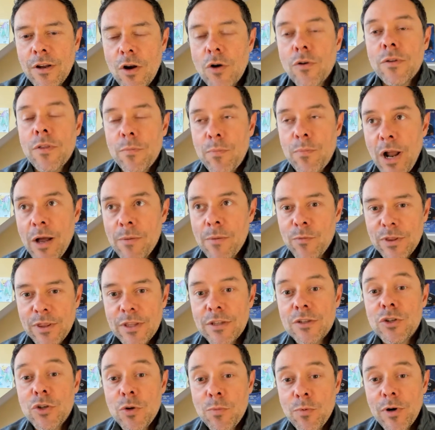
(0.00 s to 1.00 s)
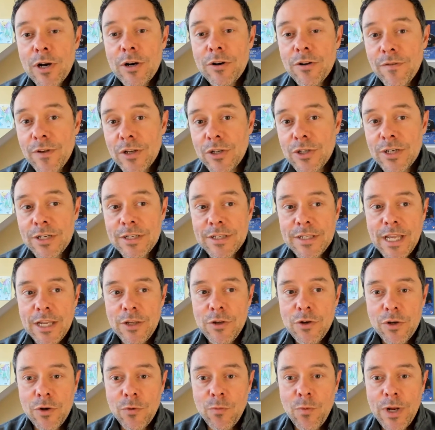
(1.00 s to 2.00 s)
the problem with the super rare division is that
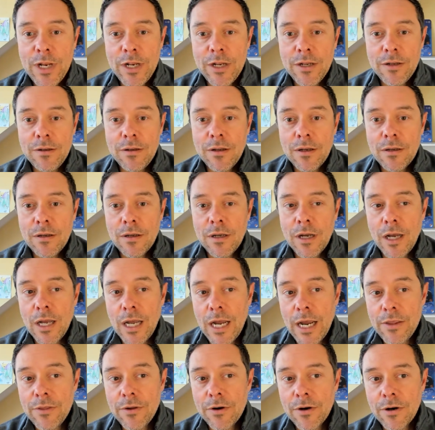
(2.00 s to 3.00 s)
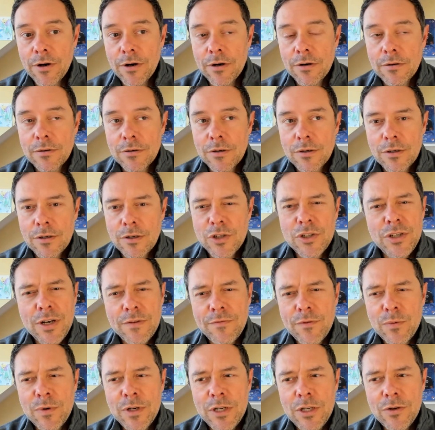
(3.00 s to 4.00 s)
you could win it could you
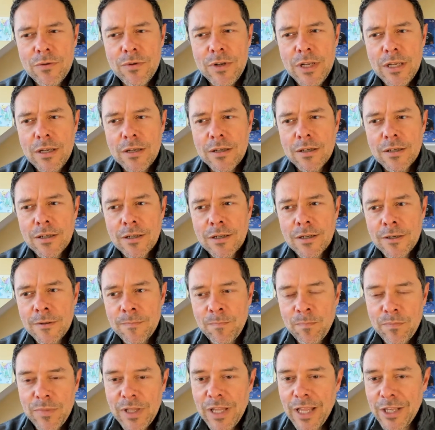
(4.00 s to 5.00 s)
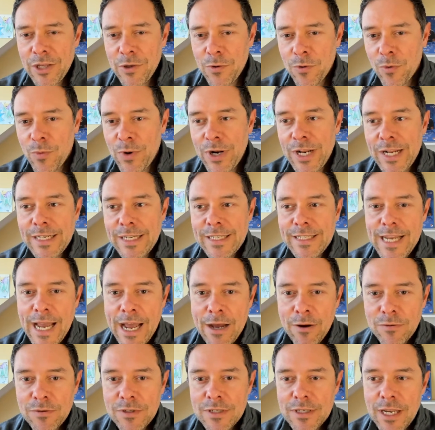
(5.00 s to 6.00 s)
ever win a unique? But like you were winning
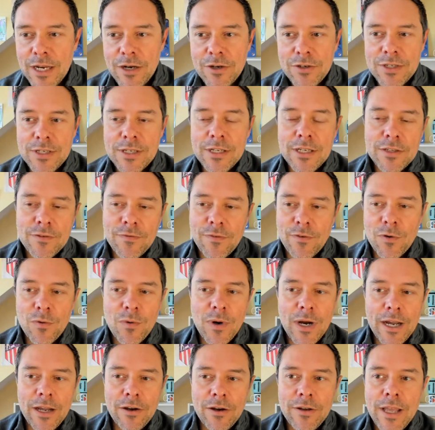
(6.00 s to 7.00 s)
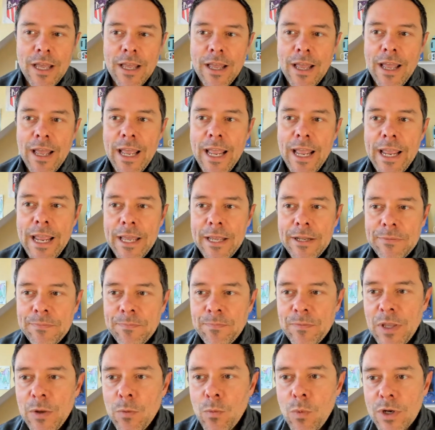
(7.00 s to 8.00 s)
down scarcities for a while,
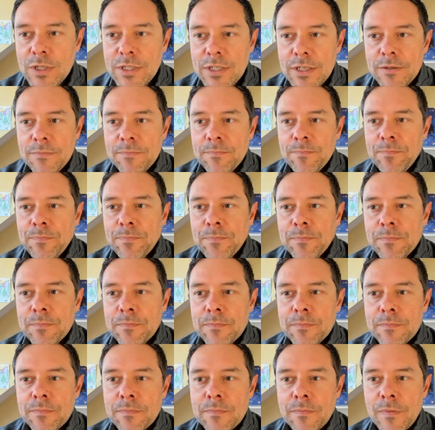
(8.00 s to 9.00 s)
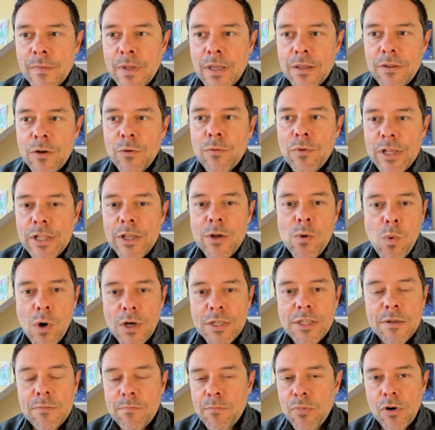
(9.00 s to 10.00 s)
and there really
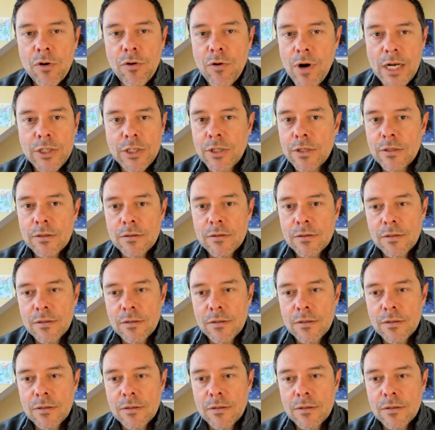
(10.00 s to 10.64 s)
wasn't progression.